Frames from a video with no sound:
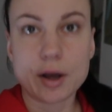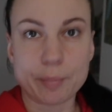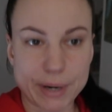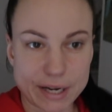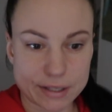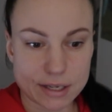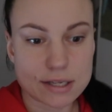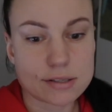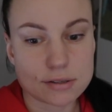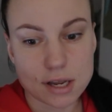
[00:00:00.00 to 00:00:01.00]
But
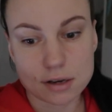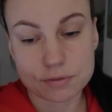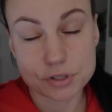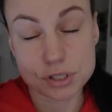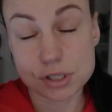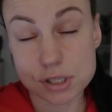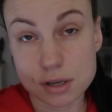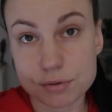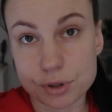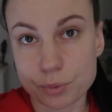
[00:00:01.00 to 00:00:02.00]
yesterday it was just
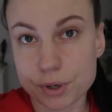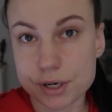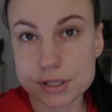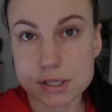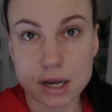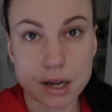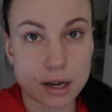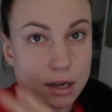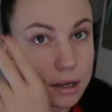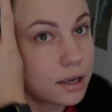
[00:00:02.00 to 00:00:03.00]
even worse.
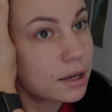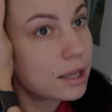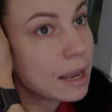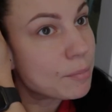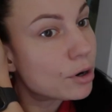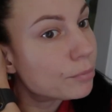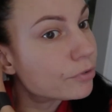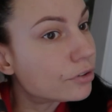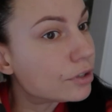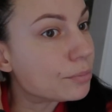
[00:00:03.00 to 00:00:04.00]
I came home
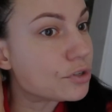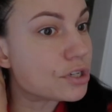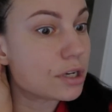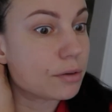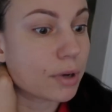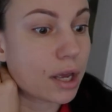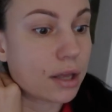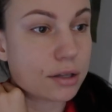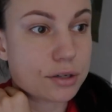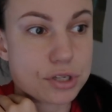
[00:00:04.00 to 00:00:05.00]
from the gym,
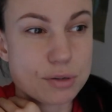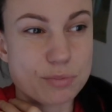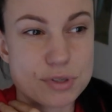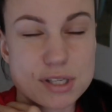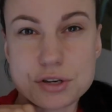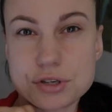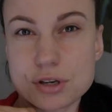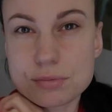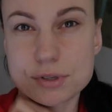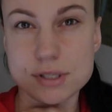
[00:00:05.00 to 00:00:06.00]
and the gym
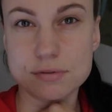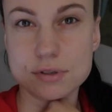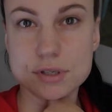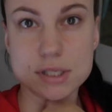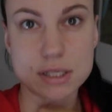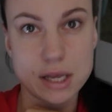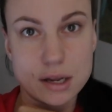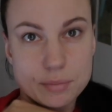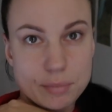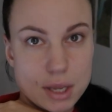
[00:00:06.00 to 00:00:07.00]
session was even just
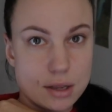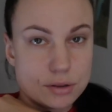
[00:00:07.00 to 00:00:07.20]
like me